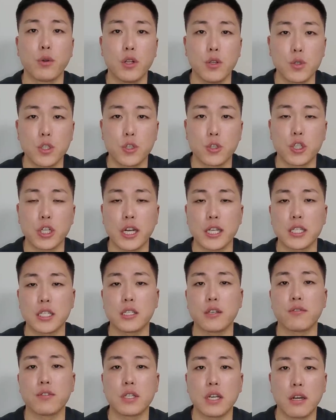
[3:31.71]
reduce your
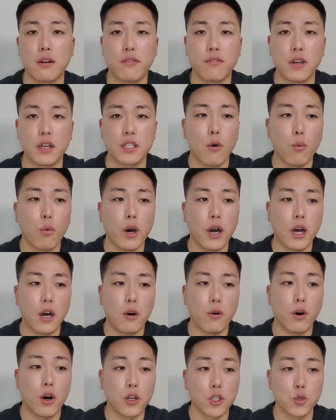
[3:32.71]
chances of side effects
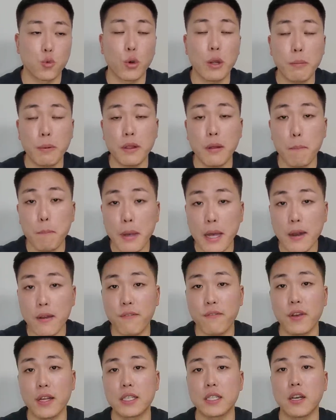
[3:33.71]
while also reaping the
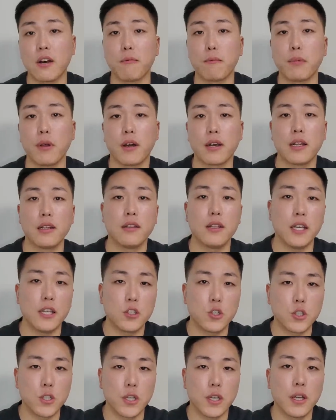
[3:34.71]
benefits of blocking
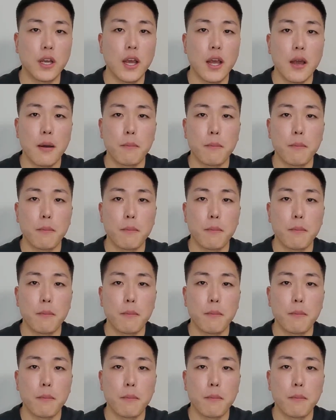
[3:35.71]
DHT.